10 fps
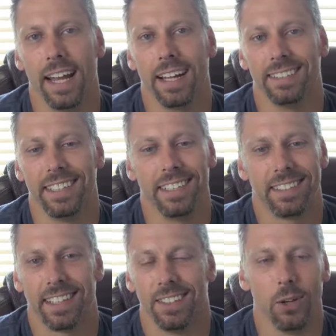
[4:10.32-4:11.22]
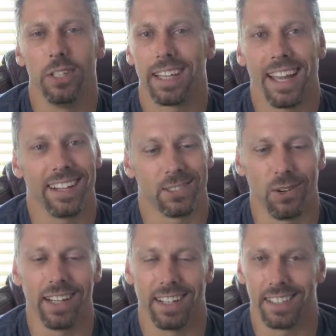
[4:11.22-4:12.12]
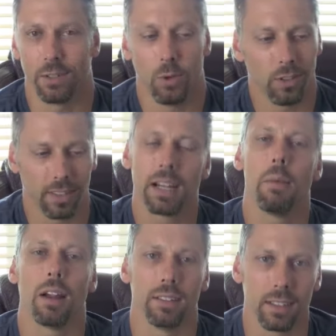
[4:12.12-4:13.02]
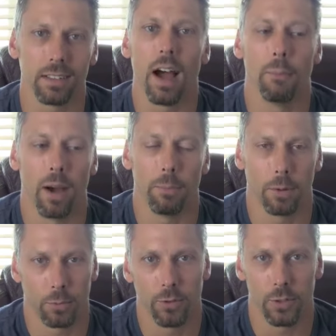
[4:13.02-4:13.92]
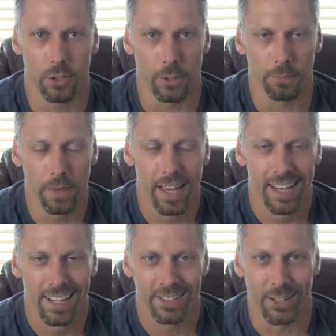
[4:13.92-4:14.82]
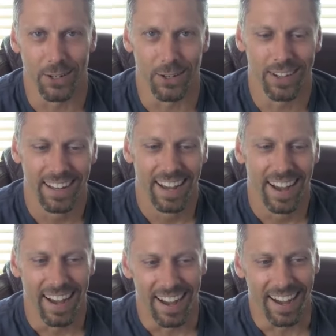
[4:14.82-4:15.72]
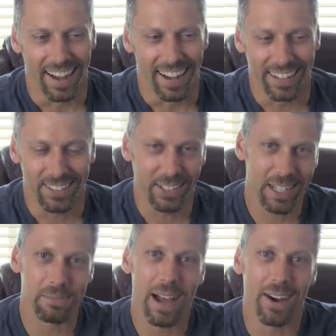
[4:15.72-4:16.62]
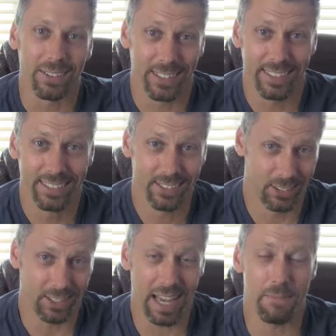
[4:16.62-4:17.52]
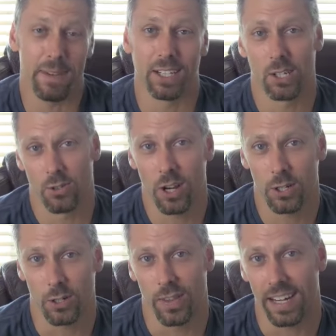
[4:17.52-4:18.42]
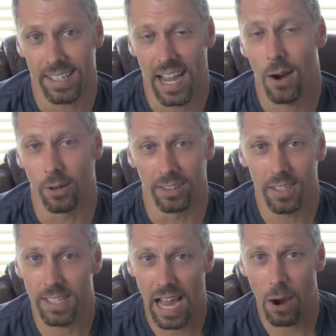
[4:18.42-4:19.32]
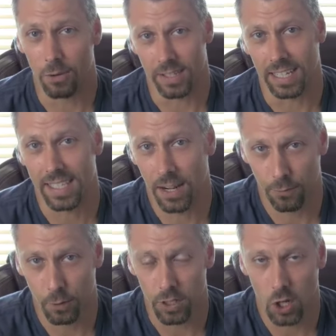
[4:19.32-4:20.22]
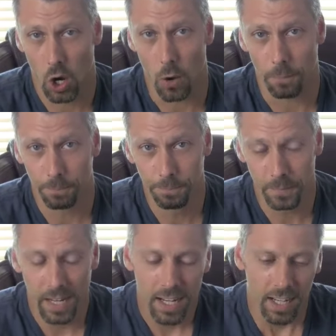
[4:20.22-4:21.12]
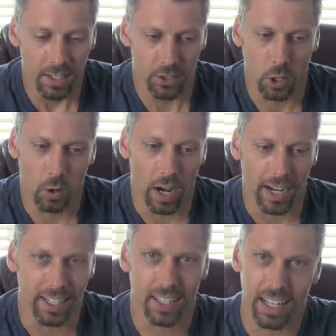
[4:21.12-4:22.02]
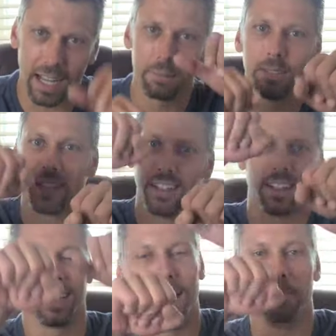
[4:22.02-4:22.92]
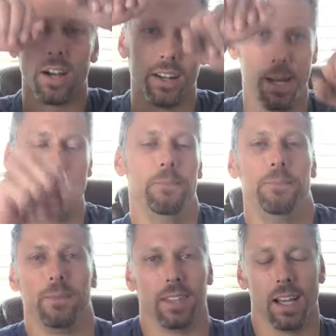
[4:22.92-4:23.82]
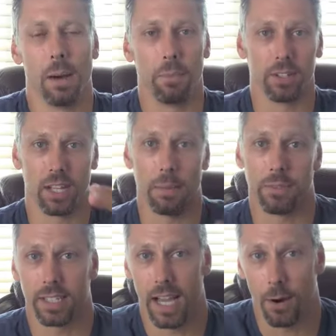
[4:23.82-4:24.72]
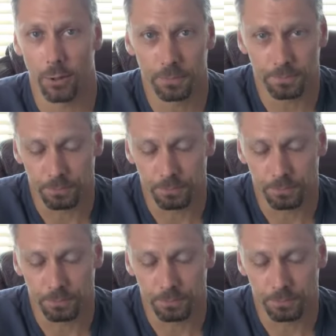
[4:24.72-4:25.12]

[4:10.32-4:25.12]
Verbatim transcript: and he said, no, you can't. So I, I said, well, come on, let, I'm I'm gonna prove it to you. So uh, I took him out to that big structure, that tower, and this tower is like 10 foot tall. So I climbed climbed on up up on top of the tower,